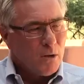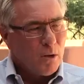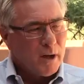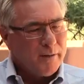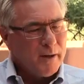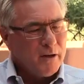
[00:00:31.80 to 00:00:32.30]

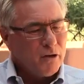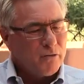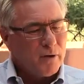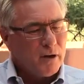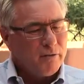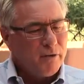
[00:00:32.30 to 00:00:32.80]
Well, I think there's
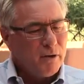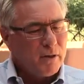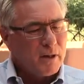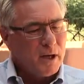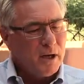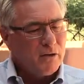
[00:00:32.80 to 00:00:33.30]
very few
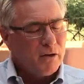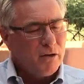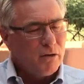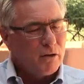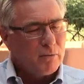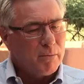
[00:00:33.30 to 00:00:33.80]
things that
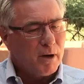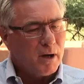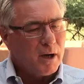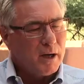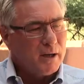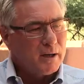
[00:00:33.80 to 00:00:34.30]
you can
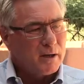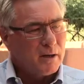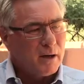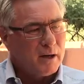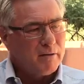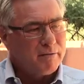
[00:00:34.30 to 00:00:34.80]
buy in the
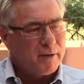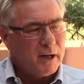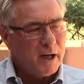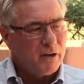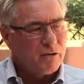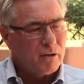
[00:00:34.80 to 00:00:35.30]
kind of
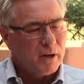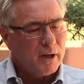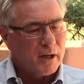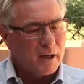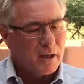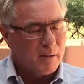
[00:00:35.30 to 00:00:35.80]
financial
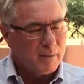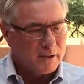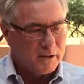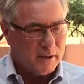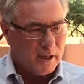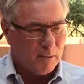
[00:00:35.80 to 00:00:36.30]
and
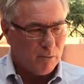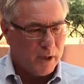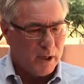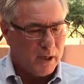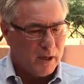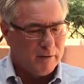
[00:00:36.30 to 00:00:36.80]
economic setup
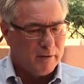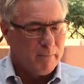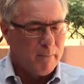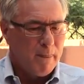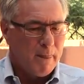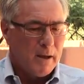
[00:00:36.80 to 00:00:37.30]
we have.
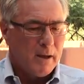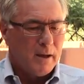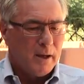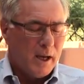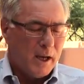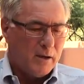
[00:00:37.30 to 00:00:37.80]

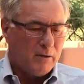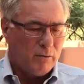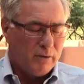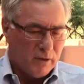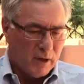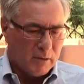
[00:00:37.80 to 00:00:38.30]
And
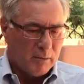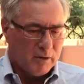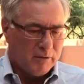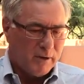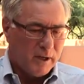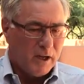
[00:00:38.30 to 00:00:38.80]
we've talked
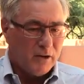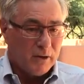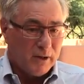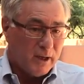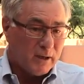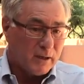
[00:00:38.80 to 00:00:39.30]
about
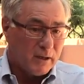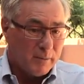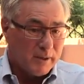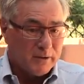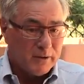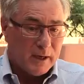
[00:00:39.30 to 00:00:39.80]
the
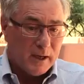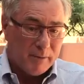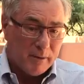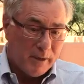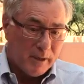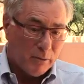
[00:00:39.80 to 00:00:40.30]
economic
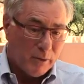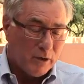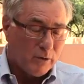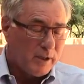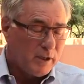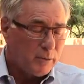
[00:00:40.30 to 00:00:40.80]
setup. I mean, are we
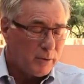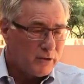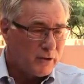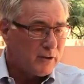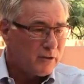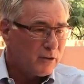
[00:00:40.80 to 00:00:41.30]
going into a
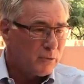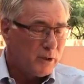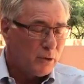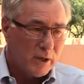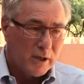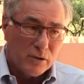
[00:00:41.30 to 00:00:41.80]
recession? Are we
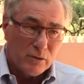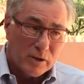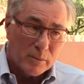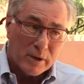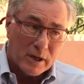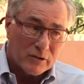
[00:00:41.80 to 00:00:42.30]
going into a
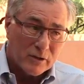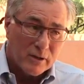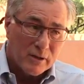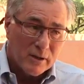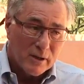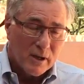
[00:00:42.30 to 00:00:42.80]

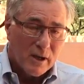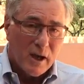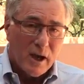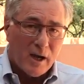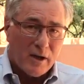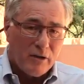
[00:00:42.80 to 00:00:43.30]
depression? Mm-hmm.
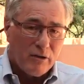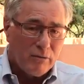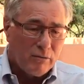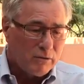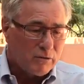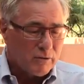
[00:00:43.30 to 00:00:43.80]
How do
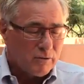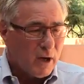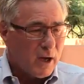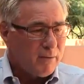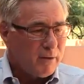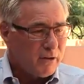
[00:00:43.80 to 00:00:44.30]
you
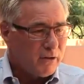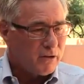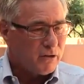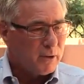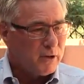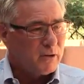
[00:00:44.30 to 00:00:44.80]
survive in a
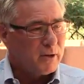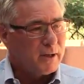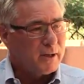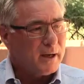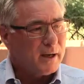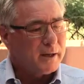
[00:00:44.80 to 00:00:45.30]
situation
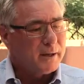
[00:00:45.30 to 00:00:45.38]
like that?